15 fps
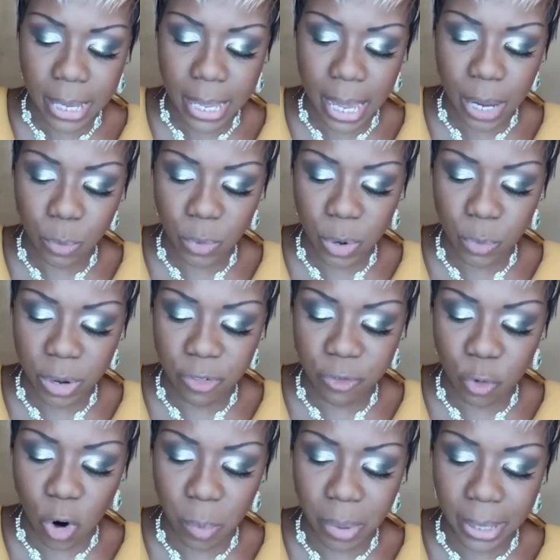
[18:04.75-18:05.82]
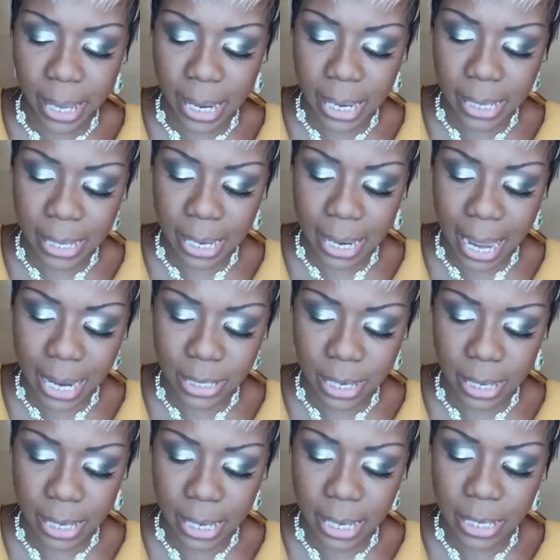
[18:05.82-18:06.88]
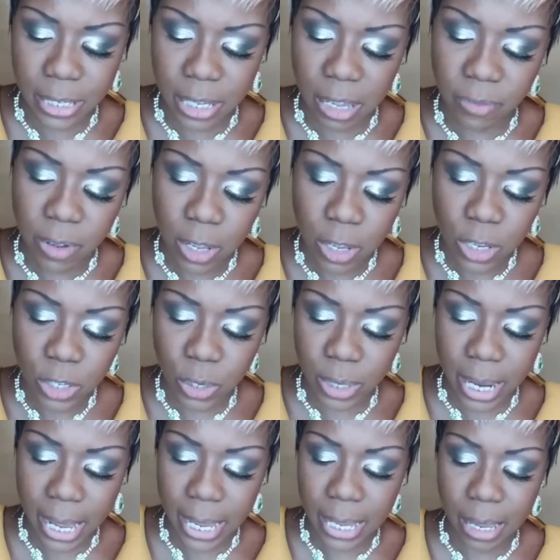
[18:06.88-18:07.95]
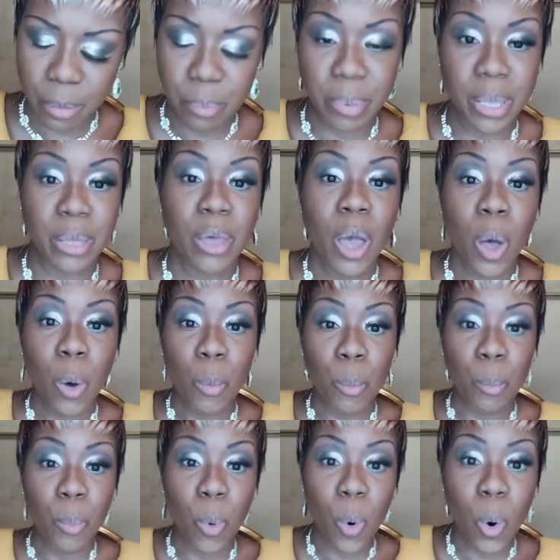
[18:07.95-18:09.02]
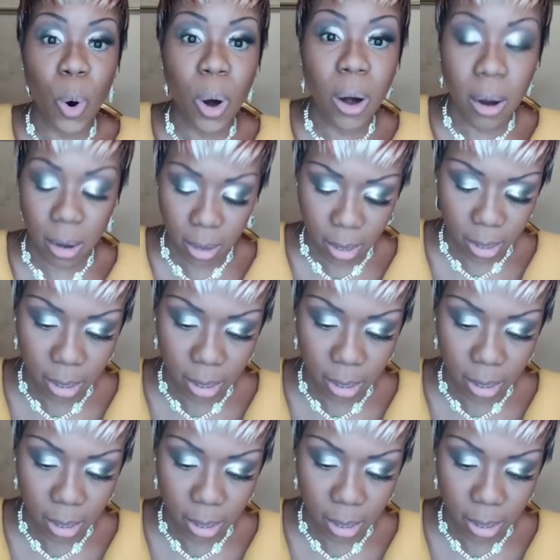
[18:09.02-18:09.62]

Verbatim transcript: Again, we reformulated the lash adhesive so that it can be more